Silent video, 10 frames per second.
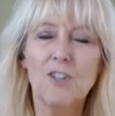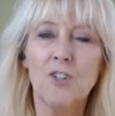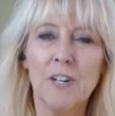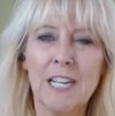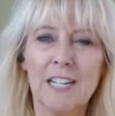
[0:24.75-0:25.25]

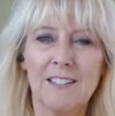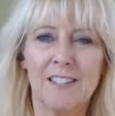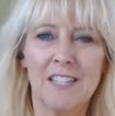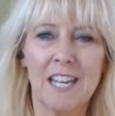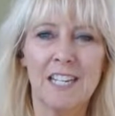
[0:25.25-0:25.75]
Joining us
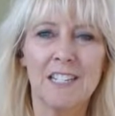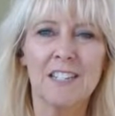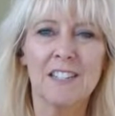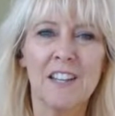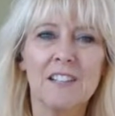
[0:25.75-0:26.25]
today to
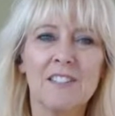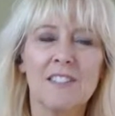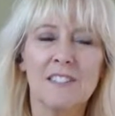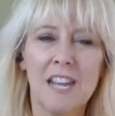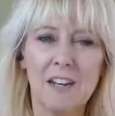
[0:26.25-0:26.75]
discuss
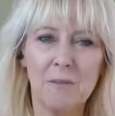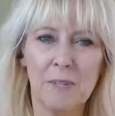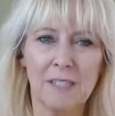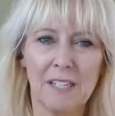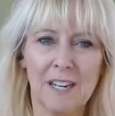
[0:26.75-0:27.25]

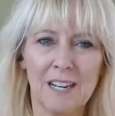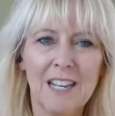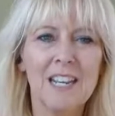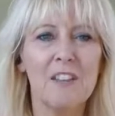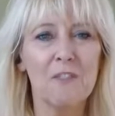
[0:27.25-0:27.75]
sustainability
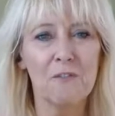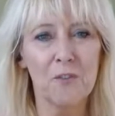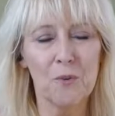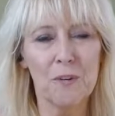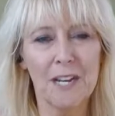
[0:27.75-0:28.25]
in the
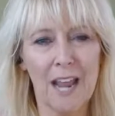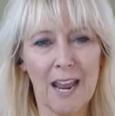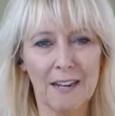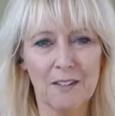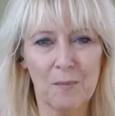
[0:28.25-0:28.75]
food and
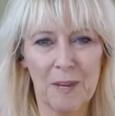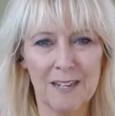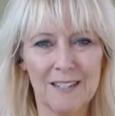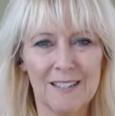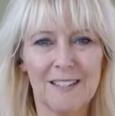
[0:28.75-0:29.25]
ag
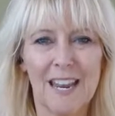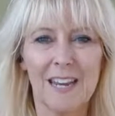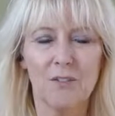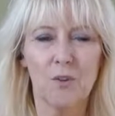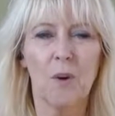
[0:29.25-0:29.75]
space is
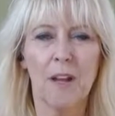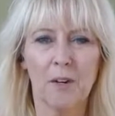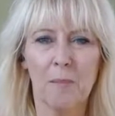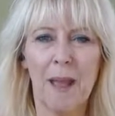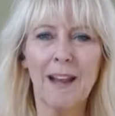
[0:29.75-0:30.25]
Andrew
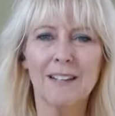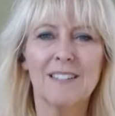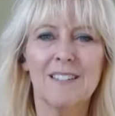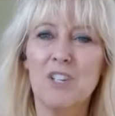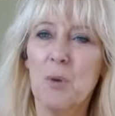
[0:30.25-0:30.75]
Utterback,
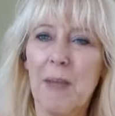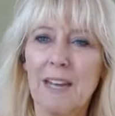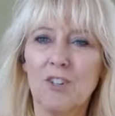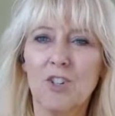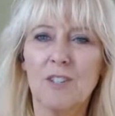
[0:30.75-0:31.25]
Senior
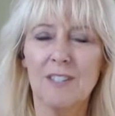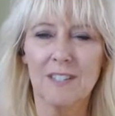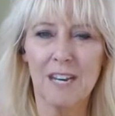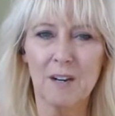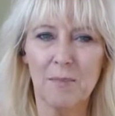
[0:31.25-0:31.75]
Manager,
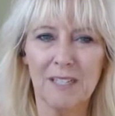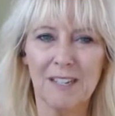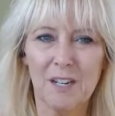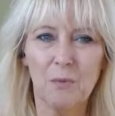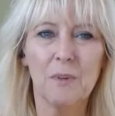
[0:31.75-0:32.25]

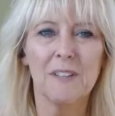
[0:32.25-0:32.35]
Sustainability